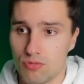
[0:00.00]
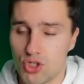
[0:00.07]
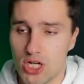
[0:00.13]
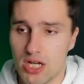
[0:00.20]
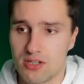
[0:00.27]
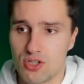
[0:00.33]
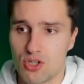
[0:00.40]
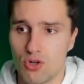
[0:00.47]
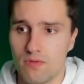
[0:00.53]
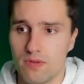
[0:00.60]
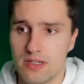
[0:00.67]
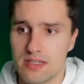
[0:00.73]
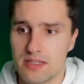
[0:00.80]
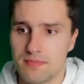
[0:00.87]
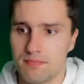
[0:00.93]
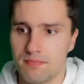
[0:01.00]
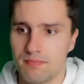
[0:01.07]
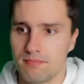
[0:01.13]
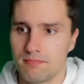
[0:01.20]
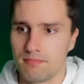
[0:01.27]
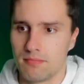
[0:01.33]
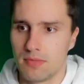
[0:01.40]
chat service,
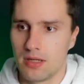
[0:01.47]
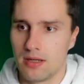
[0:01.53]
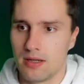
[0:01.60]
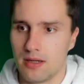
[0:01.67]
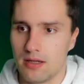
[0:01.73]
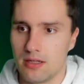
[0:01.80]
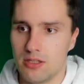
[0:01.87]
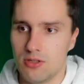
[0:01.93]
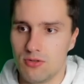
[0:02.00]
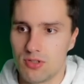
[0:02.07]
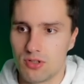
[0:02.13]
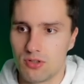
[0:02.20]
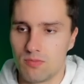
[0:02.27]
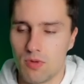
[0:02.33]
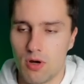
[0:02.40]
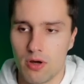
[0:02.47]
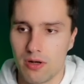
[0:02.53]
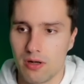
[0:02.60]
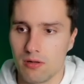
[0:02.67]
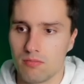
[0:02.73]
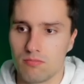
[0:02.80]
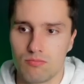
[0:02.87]
a user
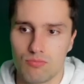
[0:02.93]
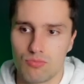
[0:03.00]
model.